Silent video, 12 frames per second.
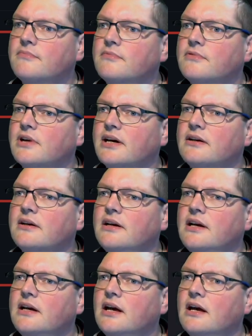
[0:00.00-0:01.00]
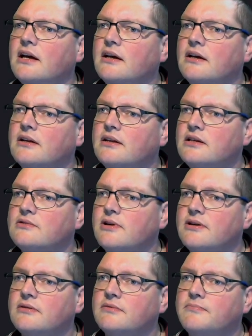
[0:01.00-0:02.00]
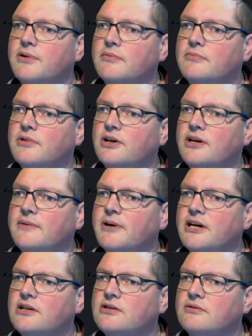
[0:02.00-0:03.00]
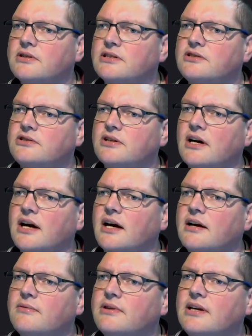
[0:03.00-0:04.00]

right, this one, problem loading page. Let's try with the